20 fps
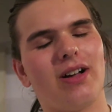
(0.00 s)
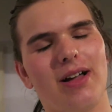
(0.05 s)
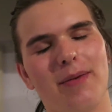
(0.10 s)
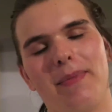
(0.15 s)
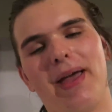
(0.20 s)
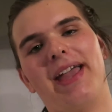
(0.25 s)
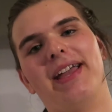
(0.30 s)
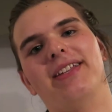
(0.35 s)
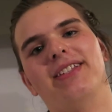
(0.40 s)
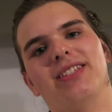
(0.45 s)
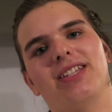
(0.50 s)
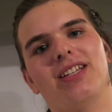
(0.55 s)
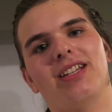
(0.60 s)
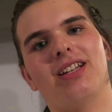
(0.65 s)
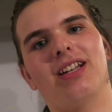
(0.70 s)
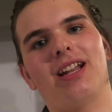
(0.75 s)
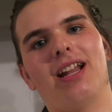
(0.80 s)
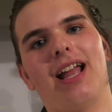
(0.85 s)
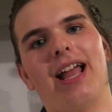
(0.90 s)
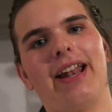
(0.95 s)

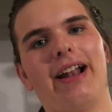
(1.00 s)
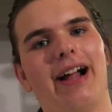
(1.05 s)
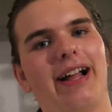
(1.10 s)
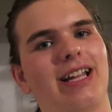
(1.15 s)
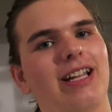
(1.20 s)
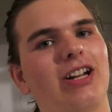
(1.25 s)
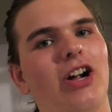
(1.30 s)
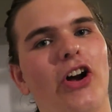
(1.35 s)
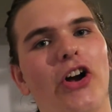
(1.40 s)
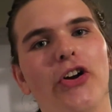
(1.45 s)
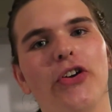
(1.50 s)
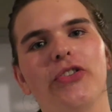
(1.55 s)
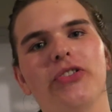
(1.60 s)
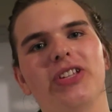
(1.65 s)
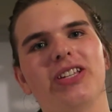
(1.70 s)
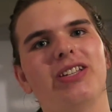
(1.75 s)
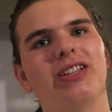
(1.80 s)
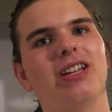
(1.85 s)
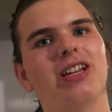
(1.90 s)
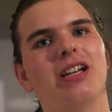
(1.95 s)
amazing and I can
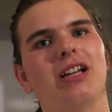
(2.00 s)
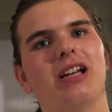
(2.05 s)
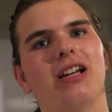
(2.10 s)
only